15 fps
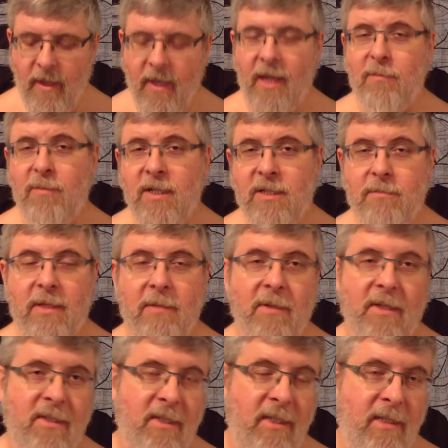A plus B
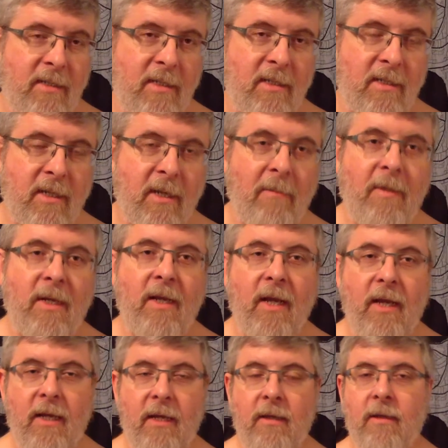plus C is a sum, and
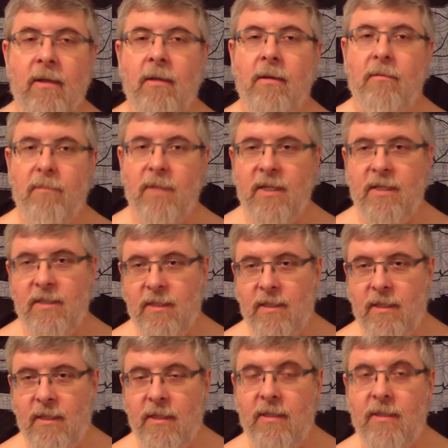
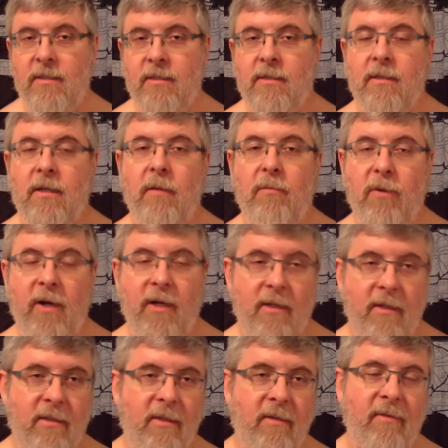ABC is a
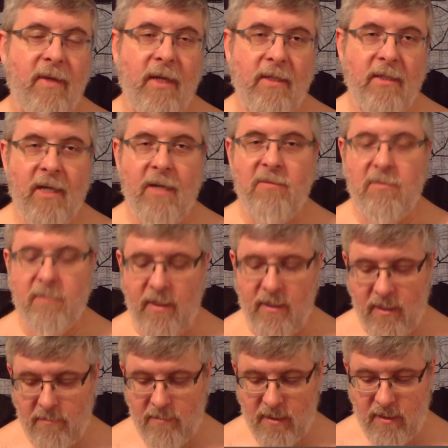product of A times B
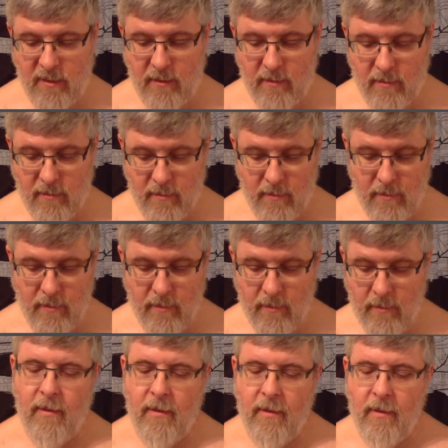times C.
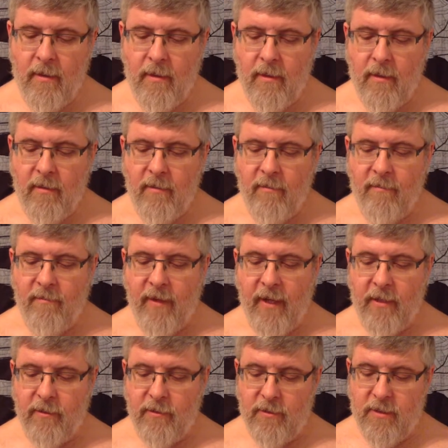
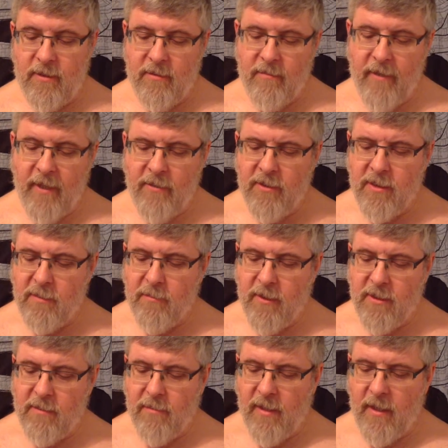Factors. Factors
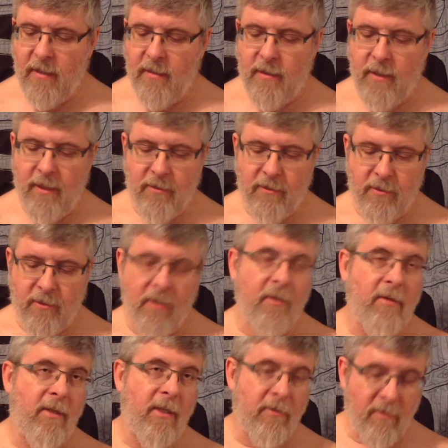expressed by letters are
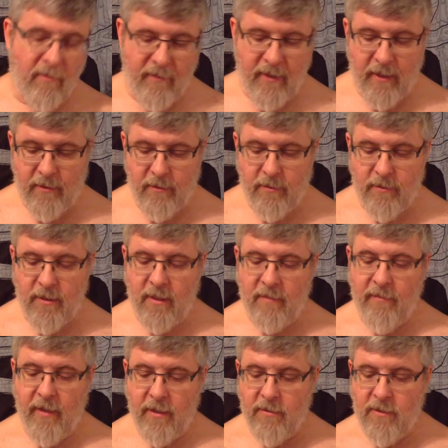called literal factors, and
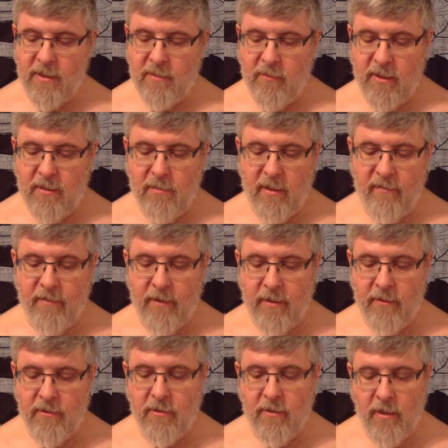factors expressed by
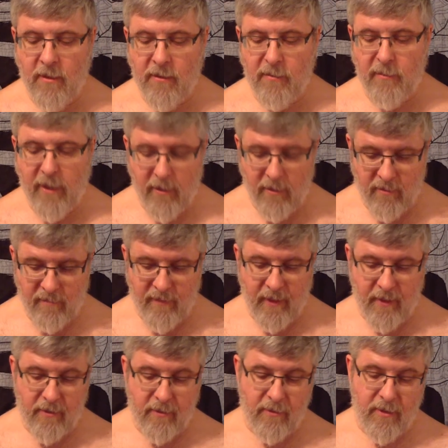figures are called numerical
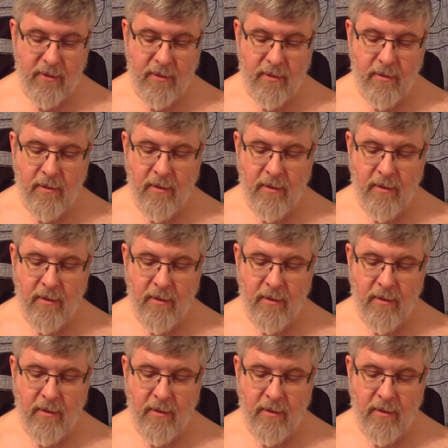factors.